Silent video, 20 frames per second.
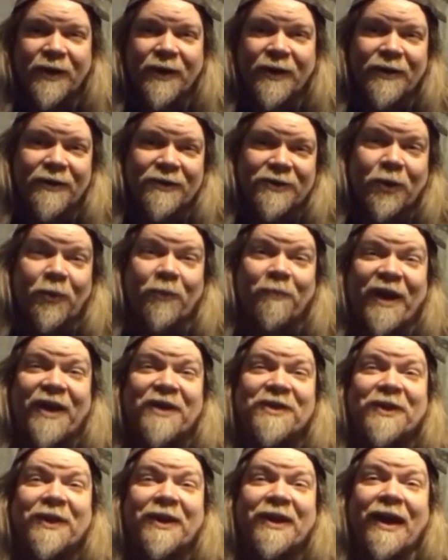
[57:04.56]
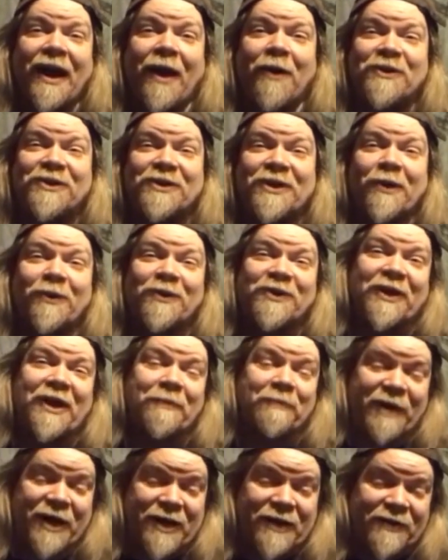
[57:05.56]
Well, so basically, I was it was like
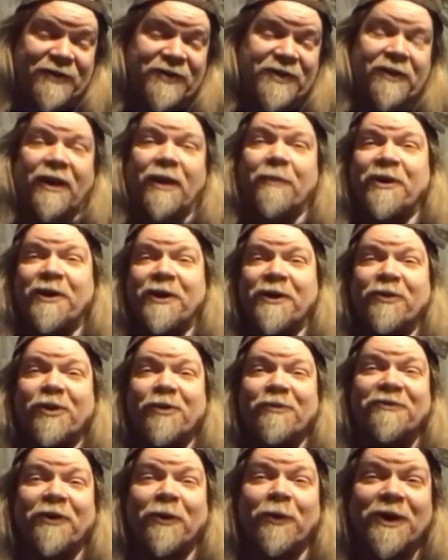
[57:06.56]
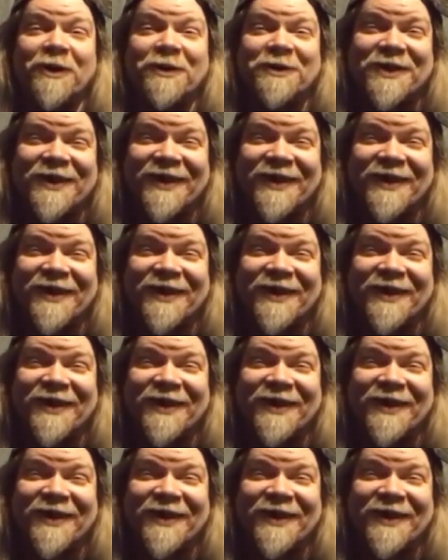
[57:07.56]
being in the celebrity room for once.